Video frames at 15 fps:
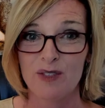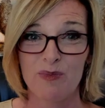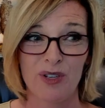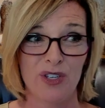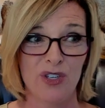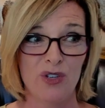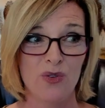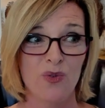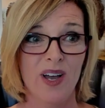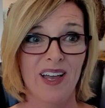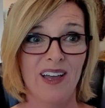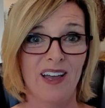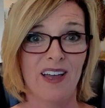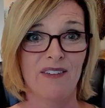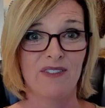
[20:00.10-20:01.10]
but you
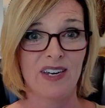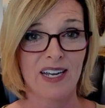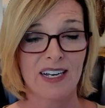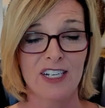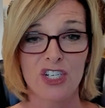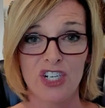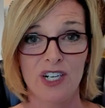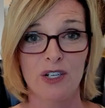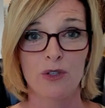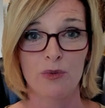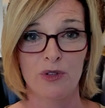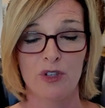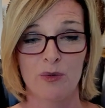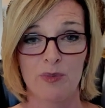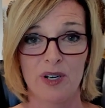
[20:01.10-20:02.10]
have not shared
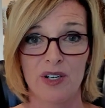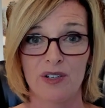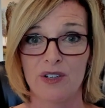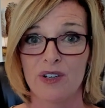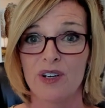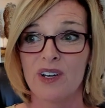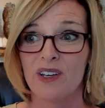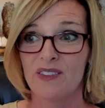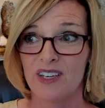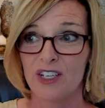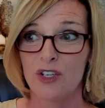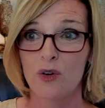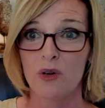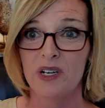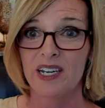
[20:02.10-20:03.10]
with your partner that
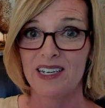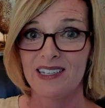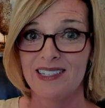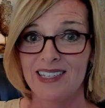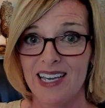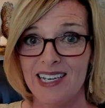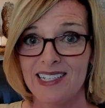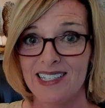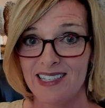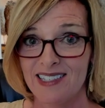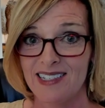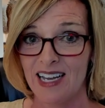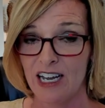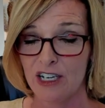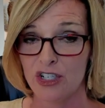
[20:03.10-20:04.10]
you're a sex
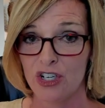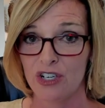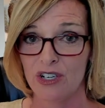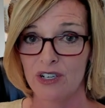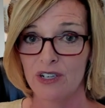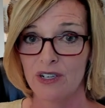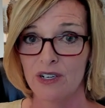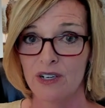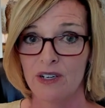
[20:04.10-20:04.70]
stasher,